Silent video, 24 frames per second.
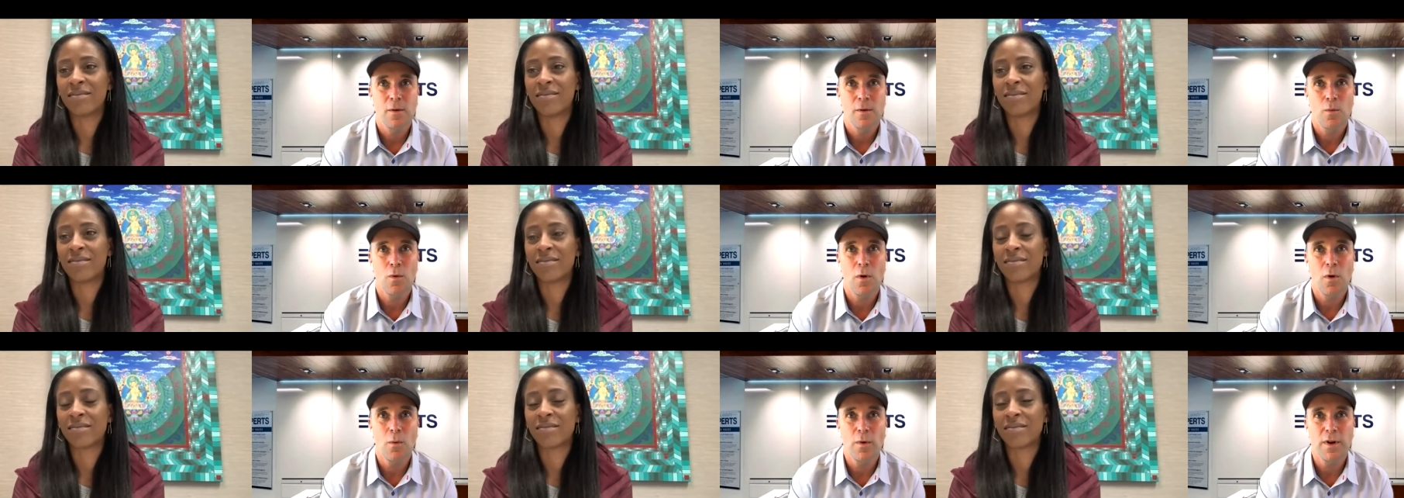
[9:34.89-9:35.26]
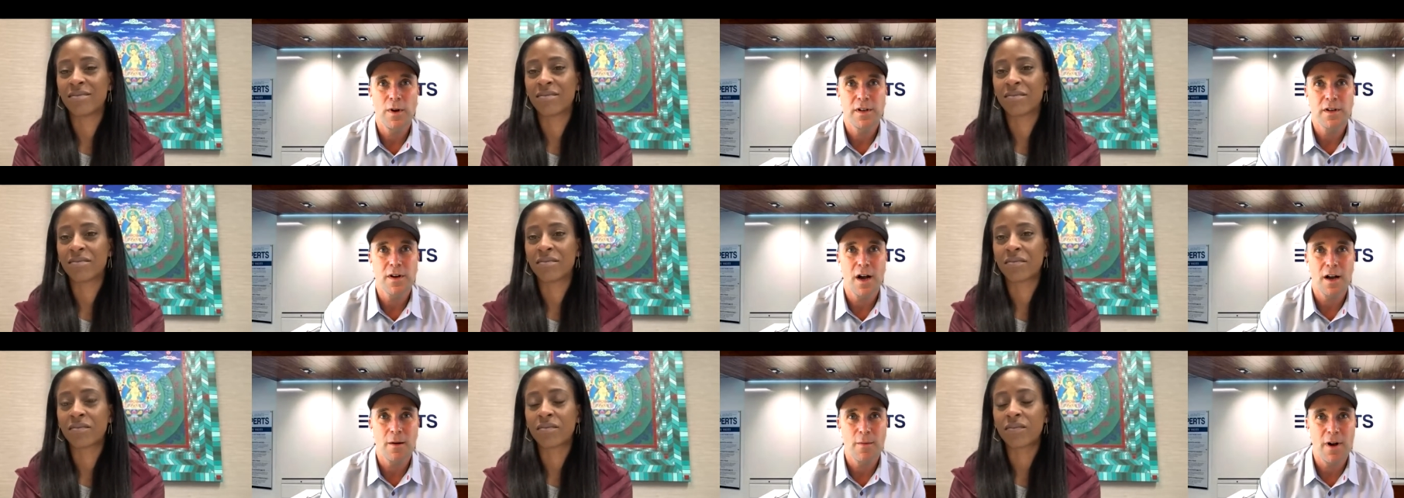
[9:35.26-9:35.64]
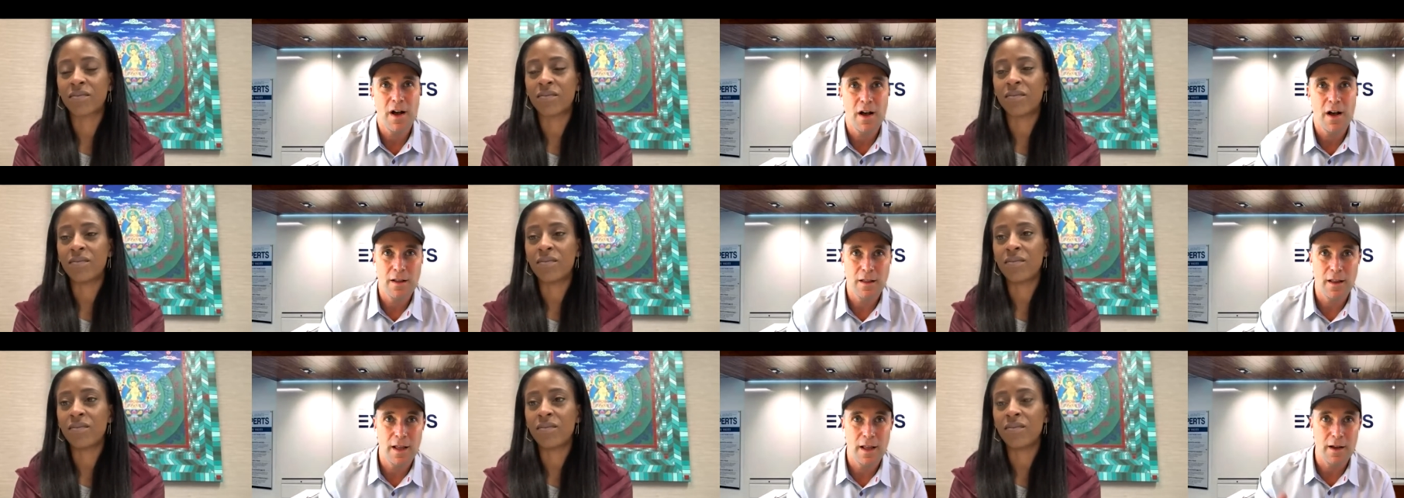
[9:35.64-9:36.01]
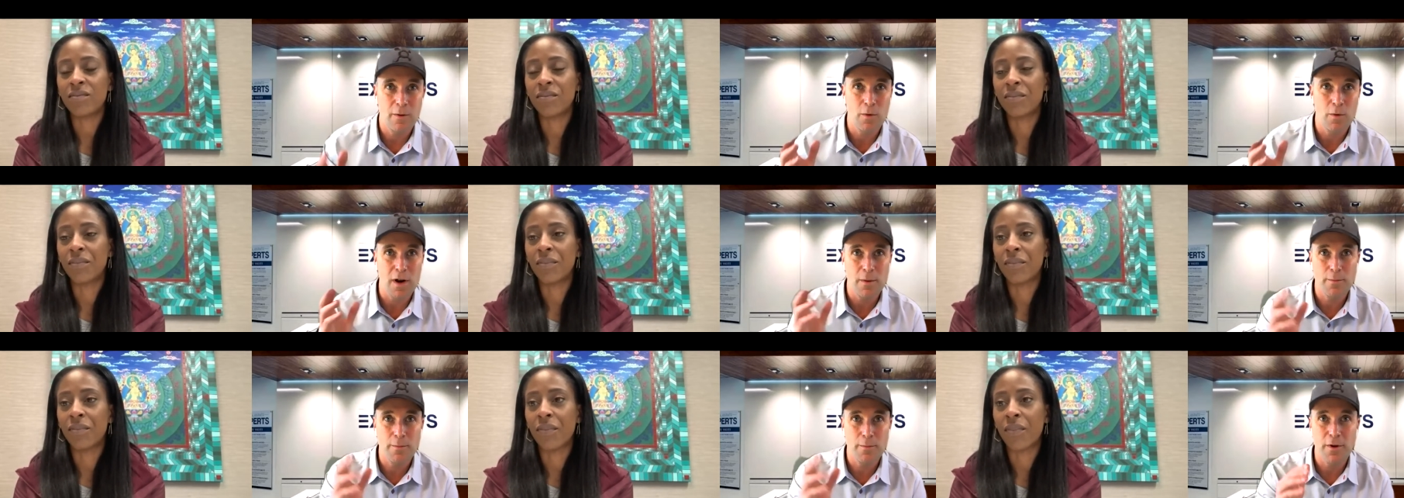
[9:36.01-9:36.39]
Speaker 1: What we talk about, like
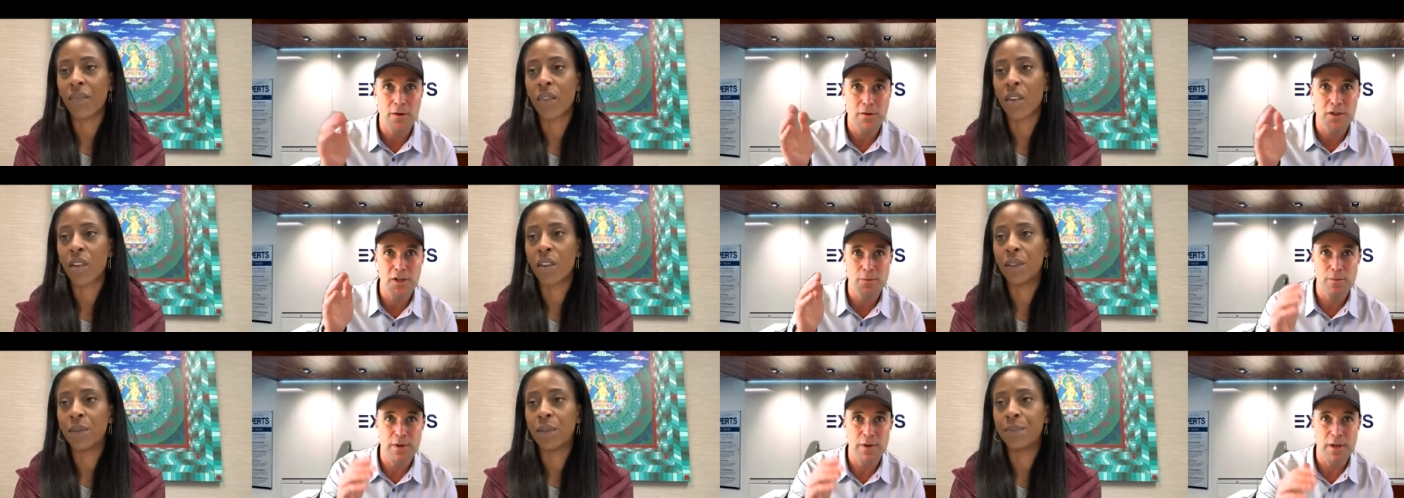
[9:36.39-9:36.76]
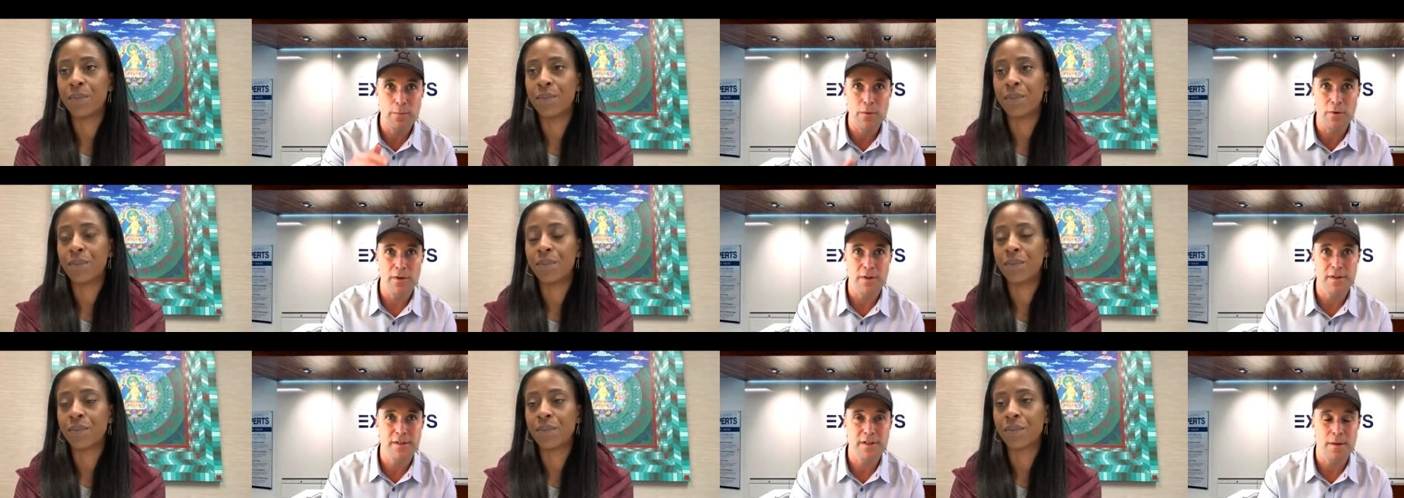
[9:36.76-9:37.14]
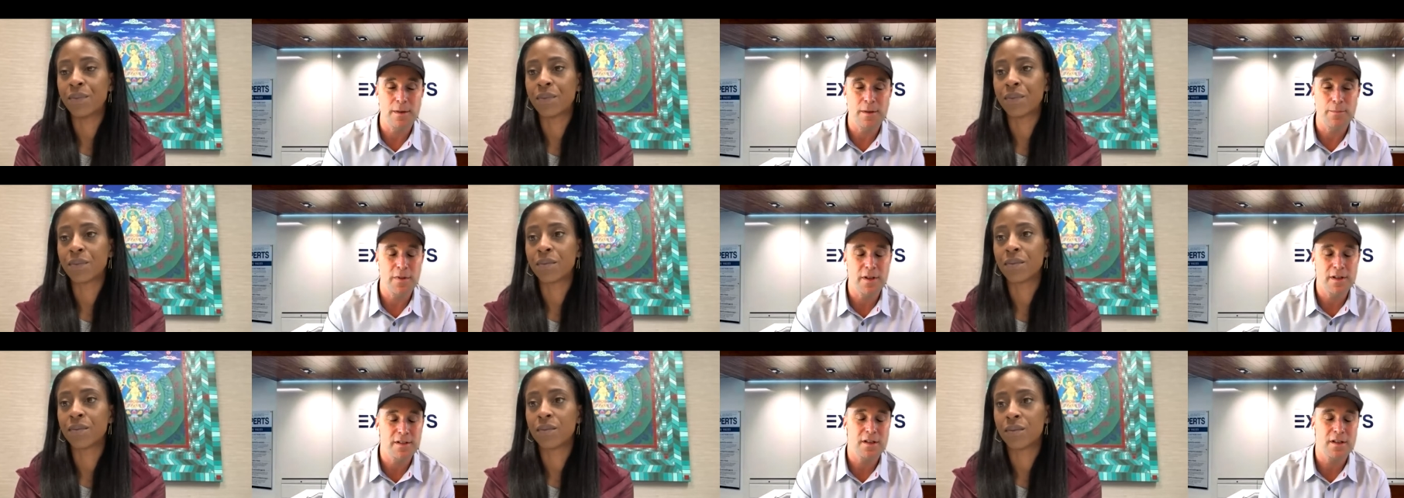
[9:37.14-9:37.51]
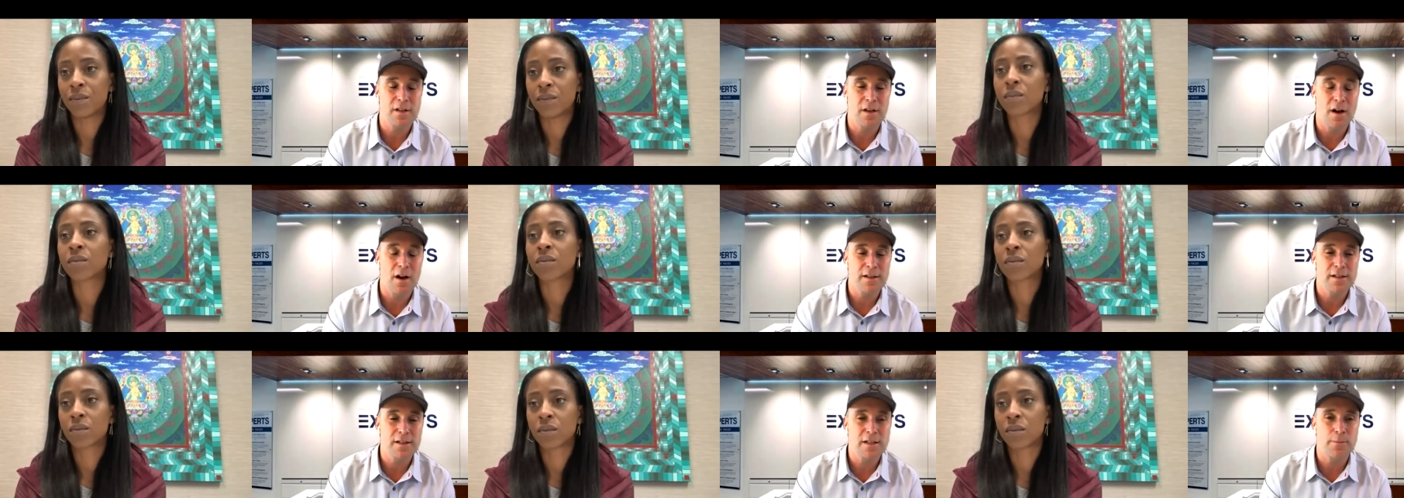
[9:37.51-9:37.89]
when I'm coaching people, is some this
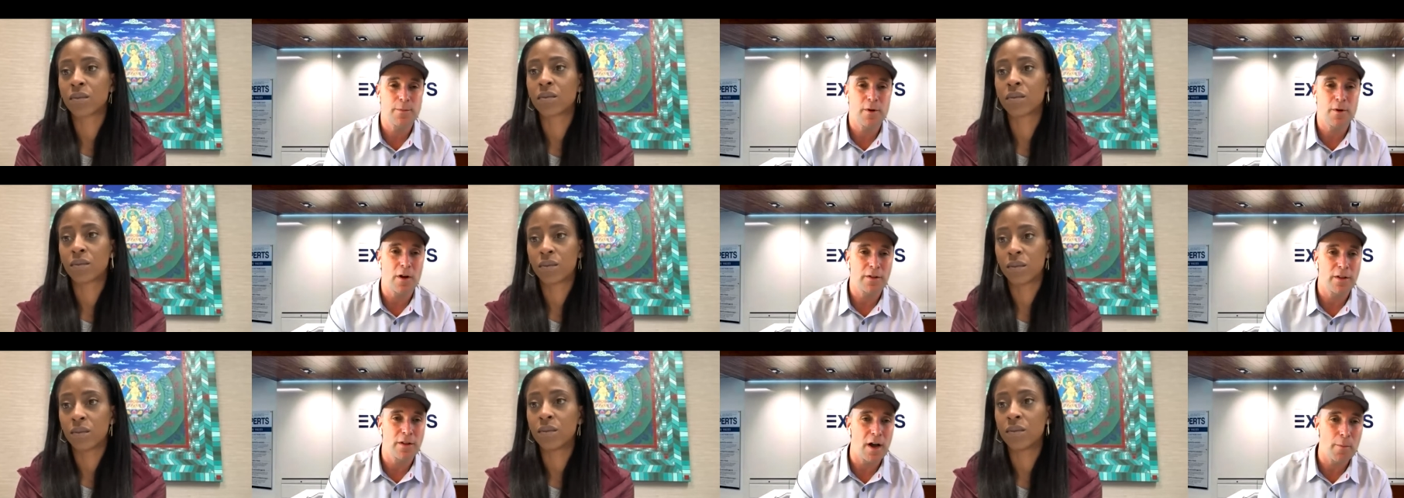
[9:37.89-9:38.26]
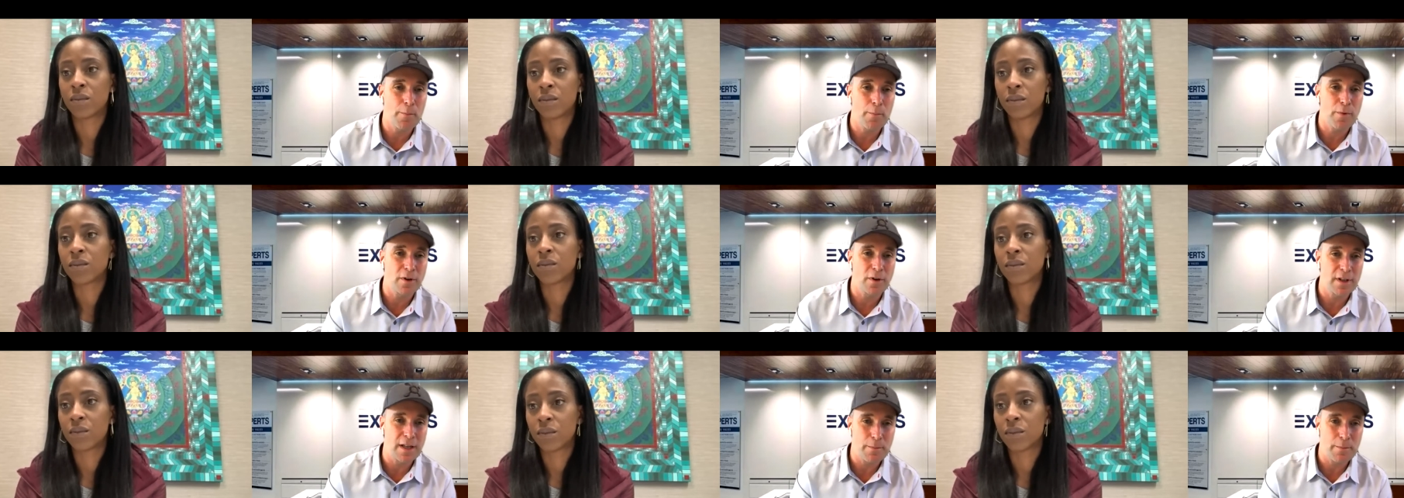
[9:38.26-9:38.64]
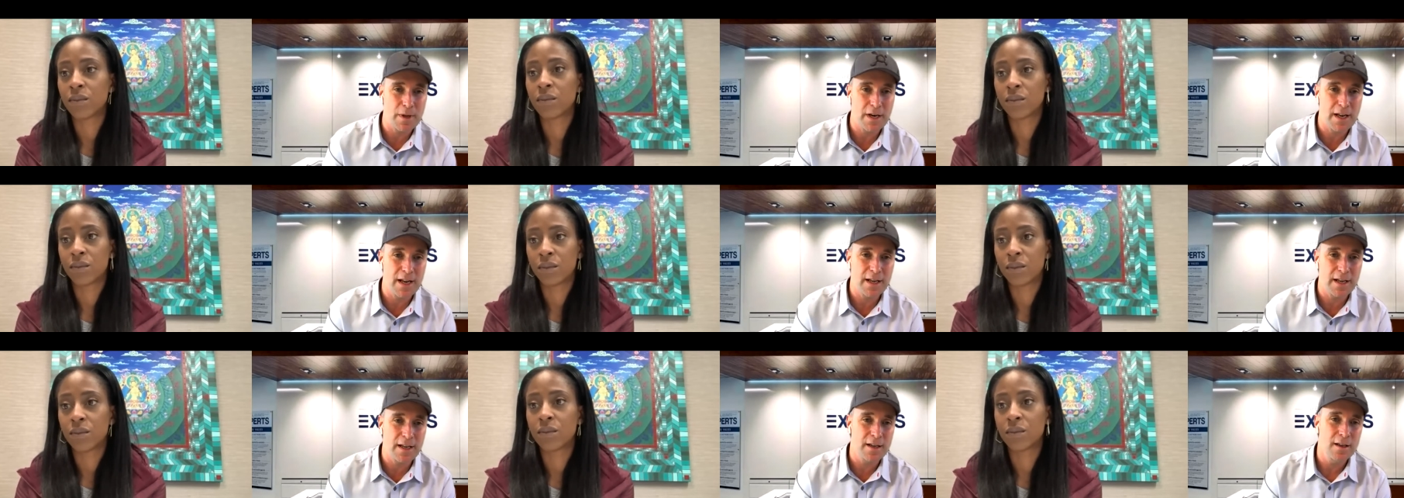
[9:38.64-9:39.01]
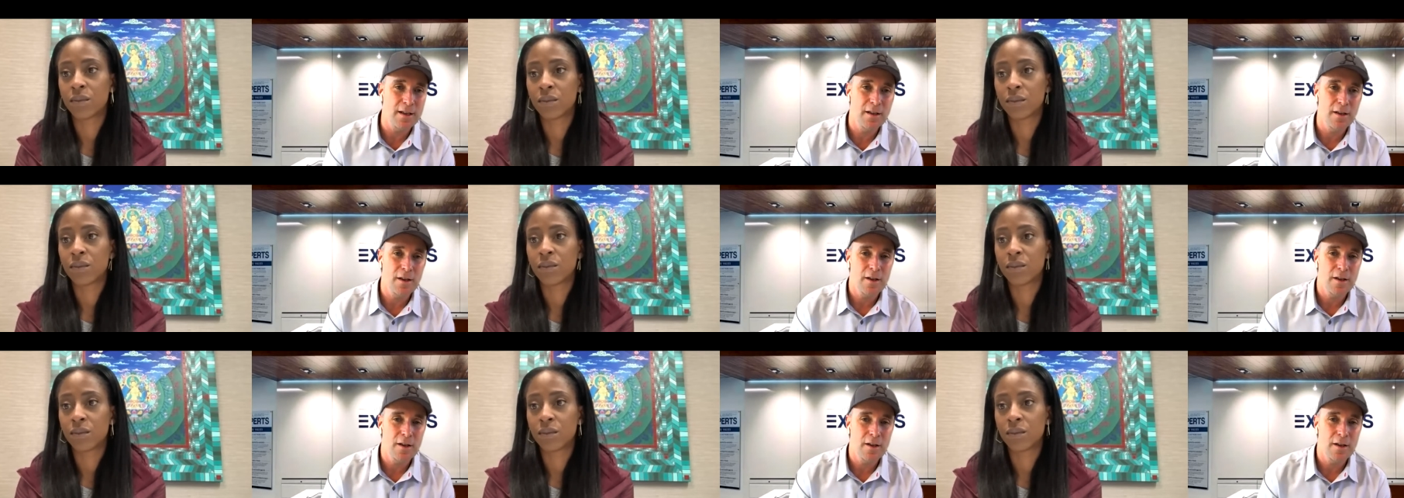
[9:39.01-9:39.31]
concept called upper limiting,